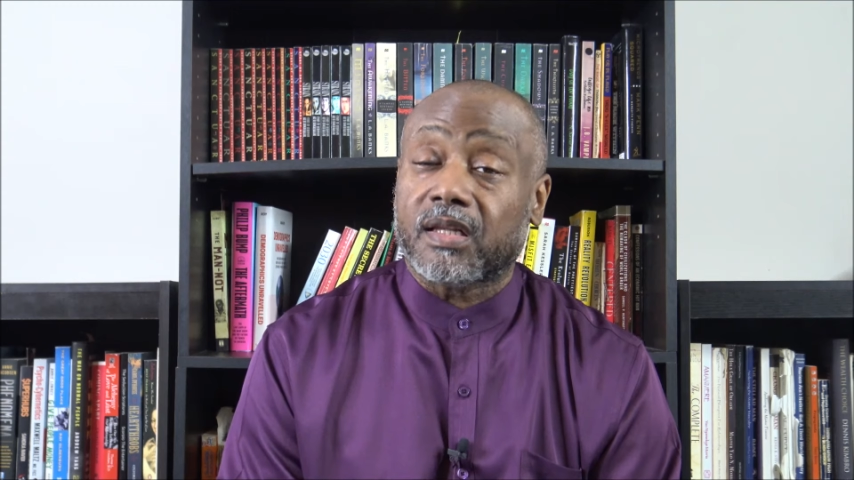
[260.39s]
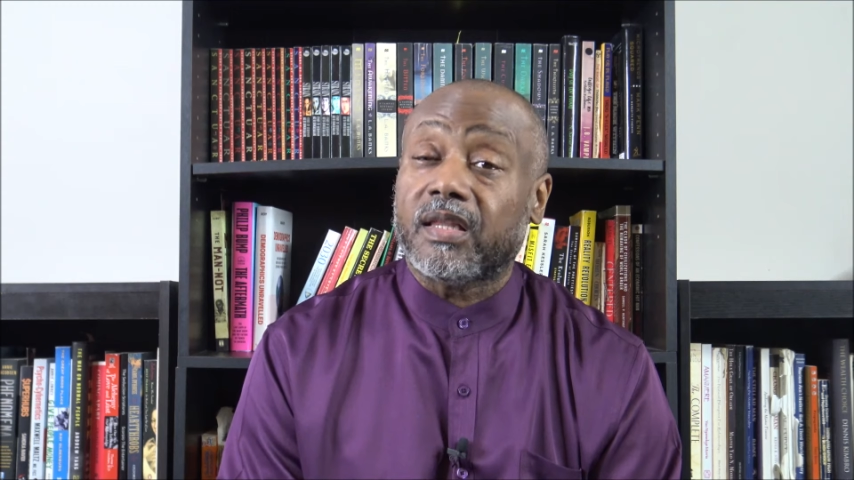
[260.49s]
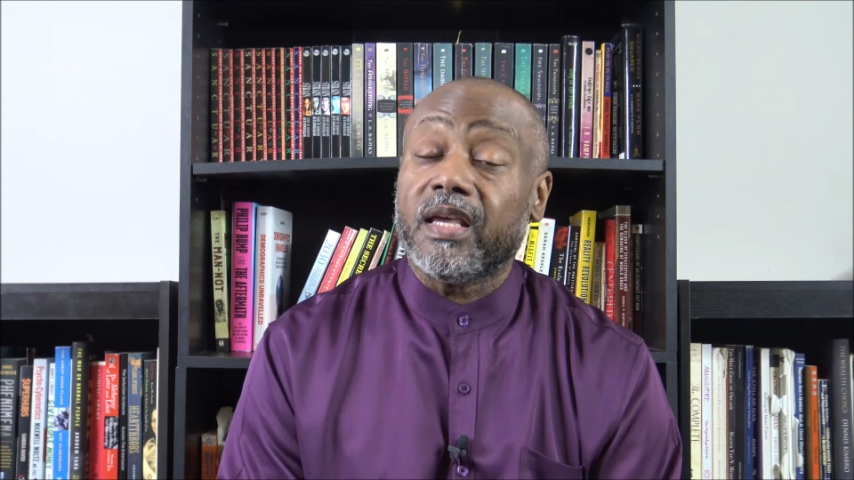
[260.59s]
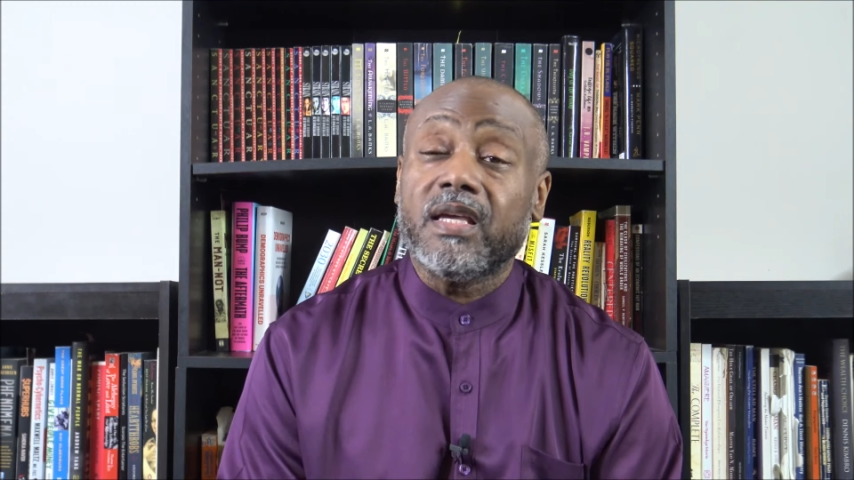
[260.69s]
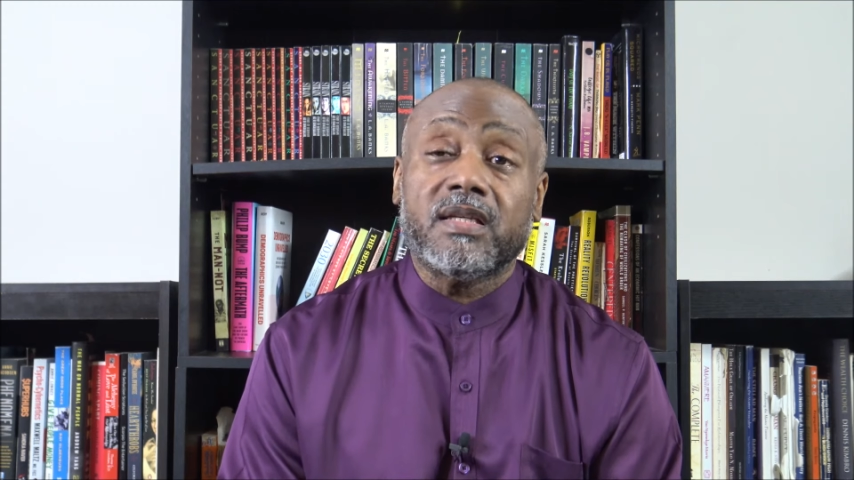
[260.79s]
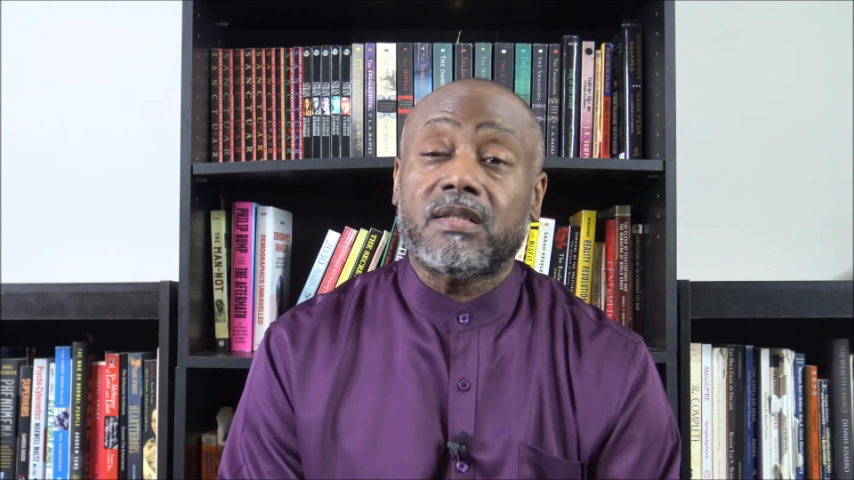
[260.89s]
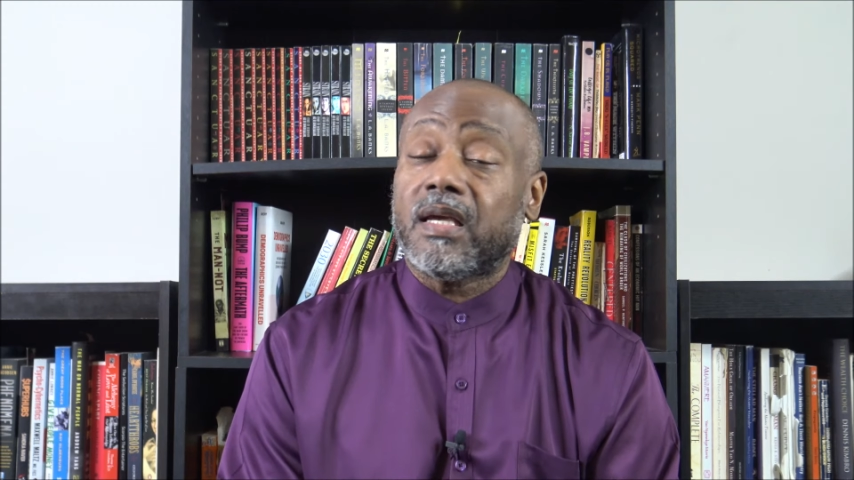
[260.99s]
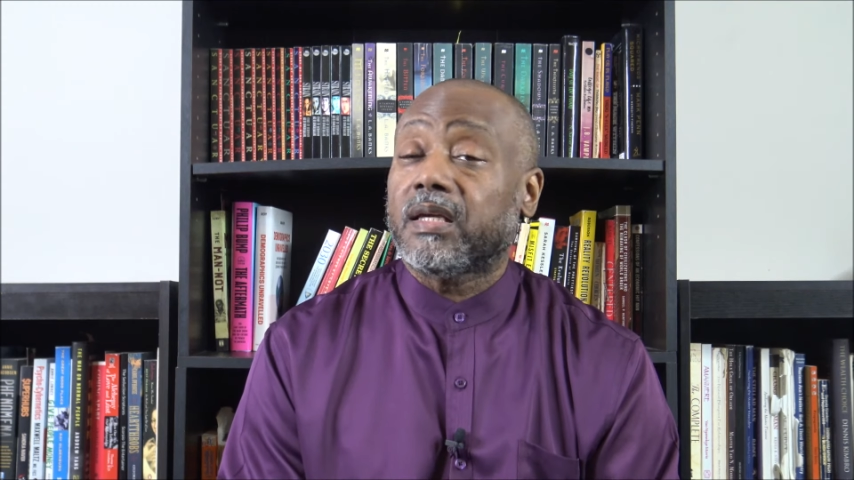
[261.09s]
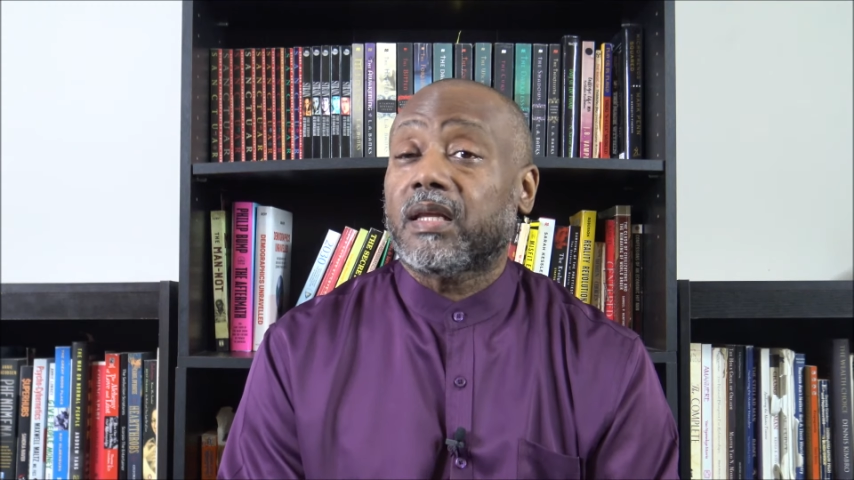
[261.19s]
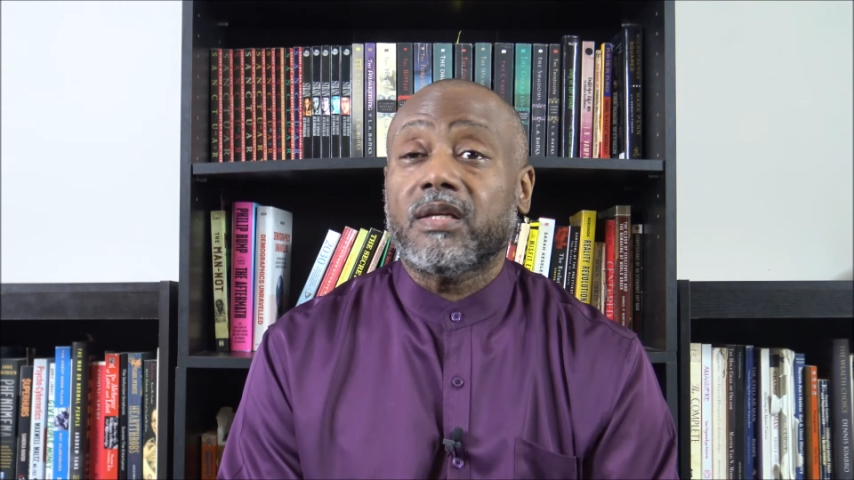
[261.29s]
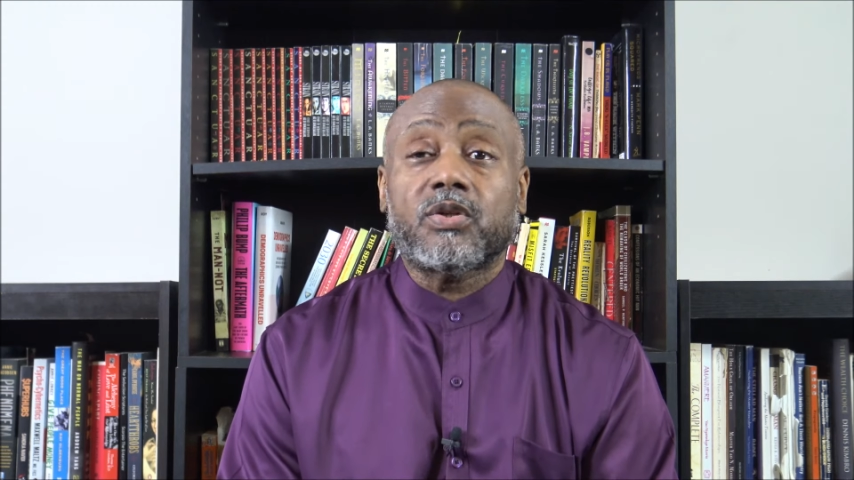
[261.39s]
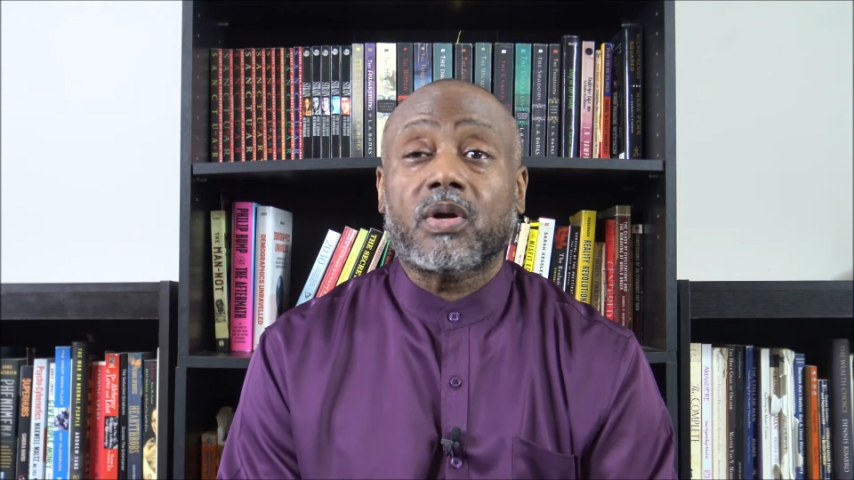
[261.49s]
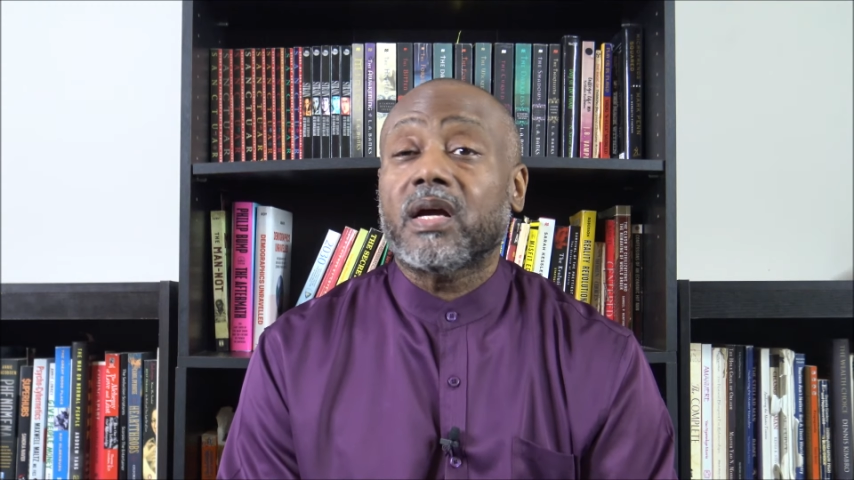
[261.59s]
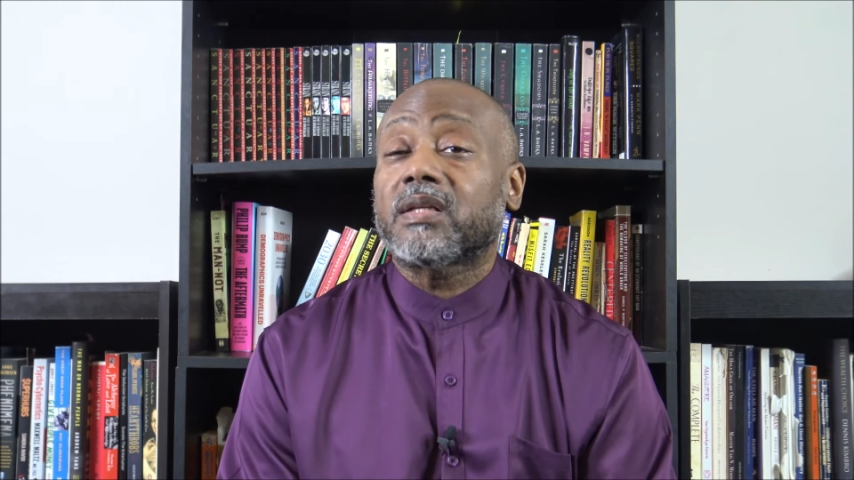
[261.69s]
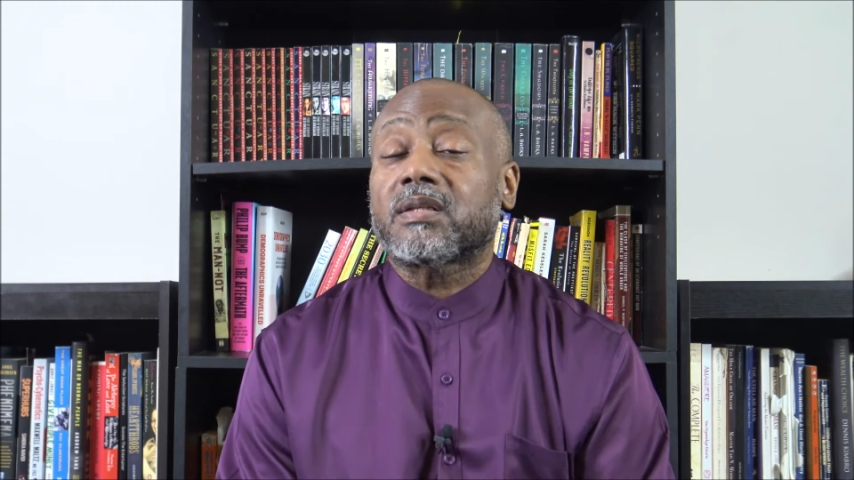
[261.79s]
The theys, hey, they
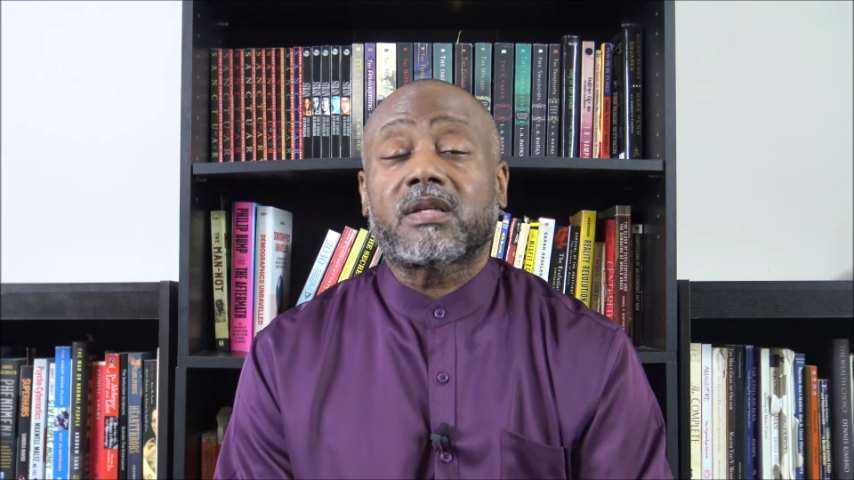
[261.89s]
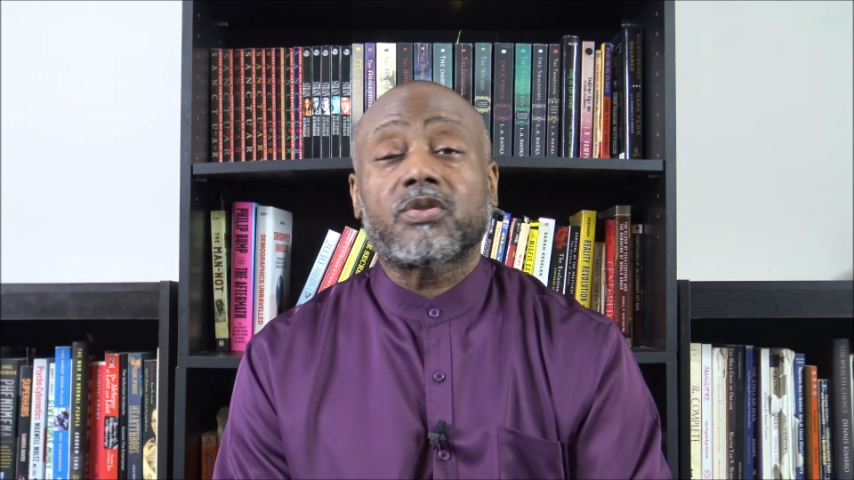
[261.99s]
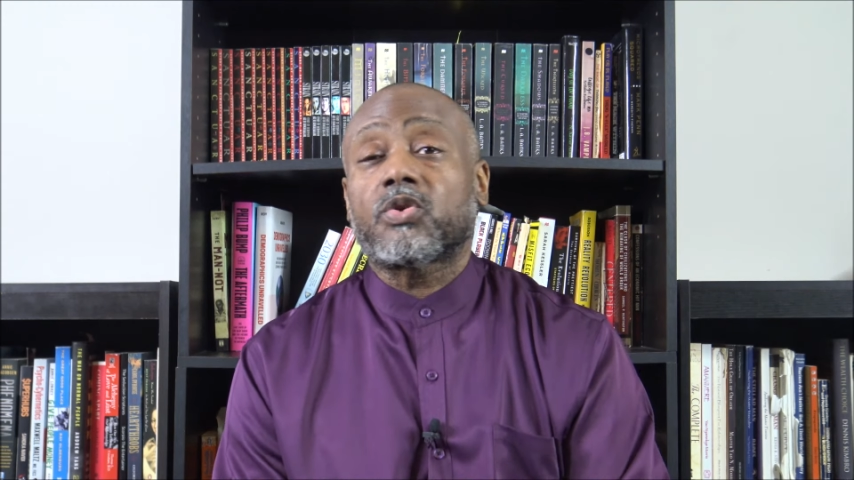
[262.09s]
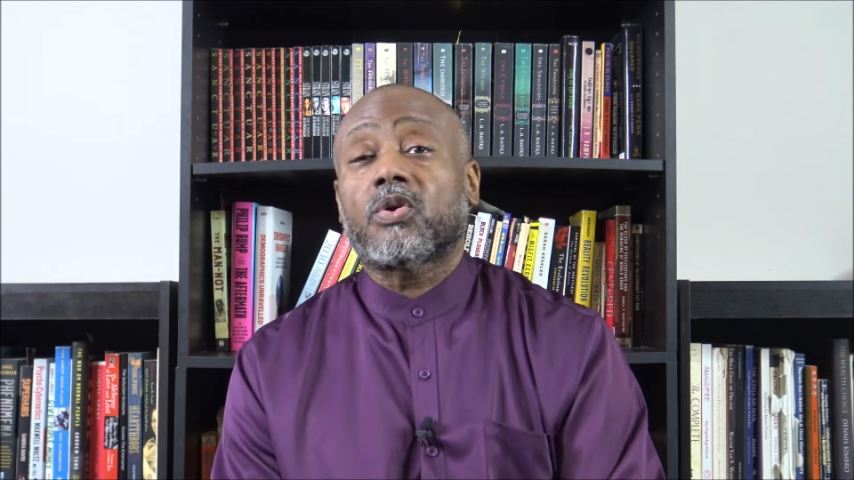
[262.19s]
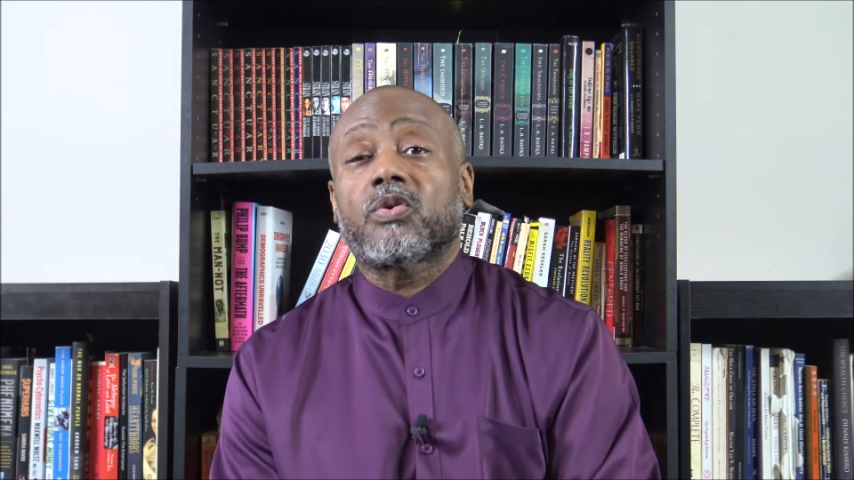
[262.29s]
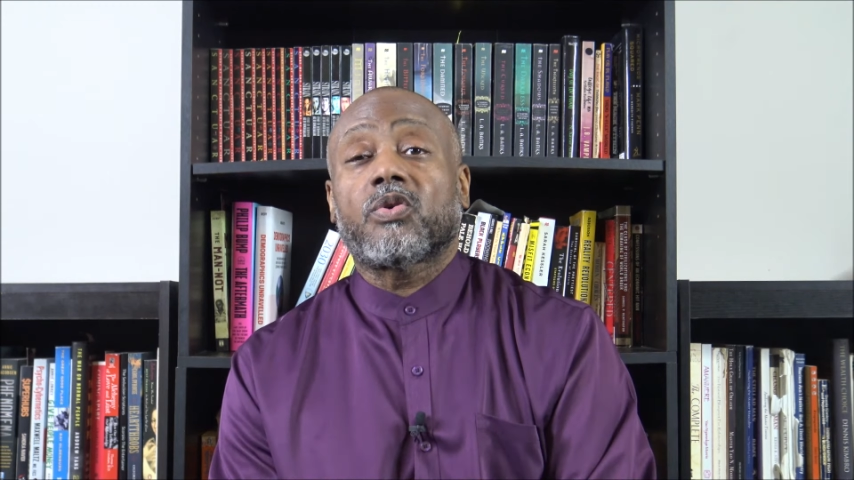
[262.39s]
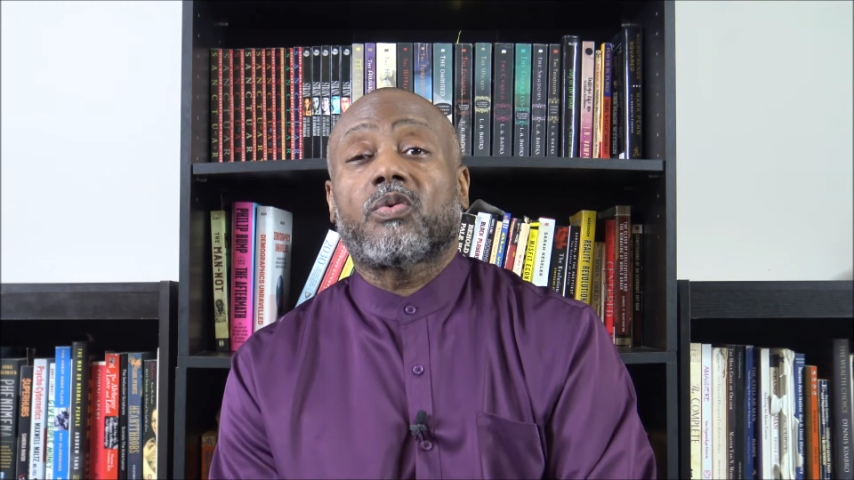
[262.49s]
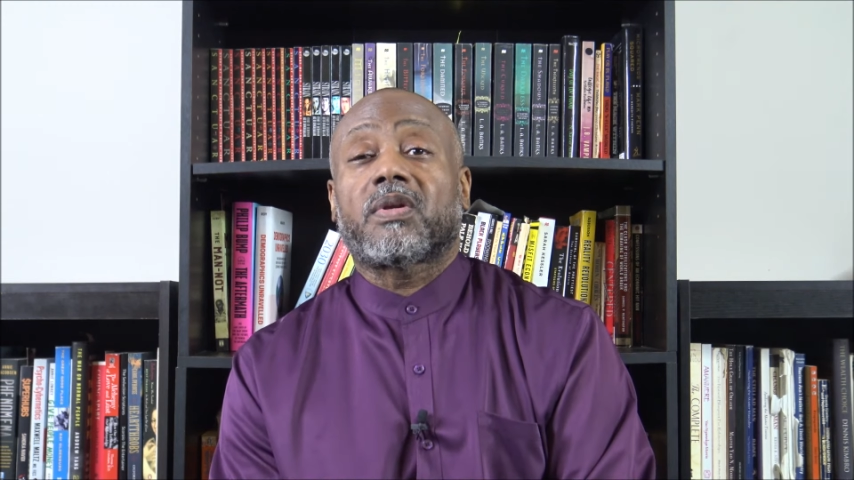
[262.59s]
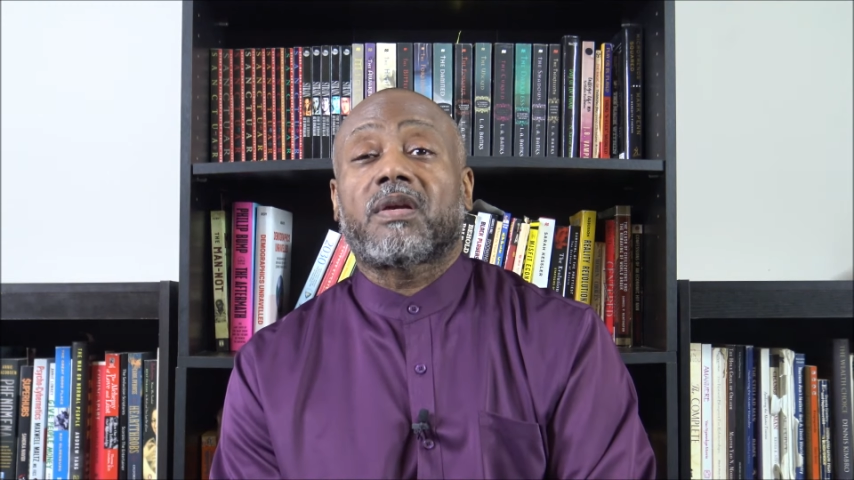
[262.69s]
try to control you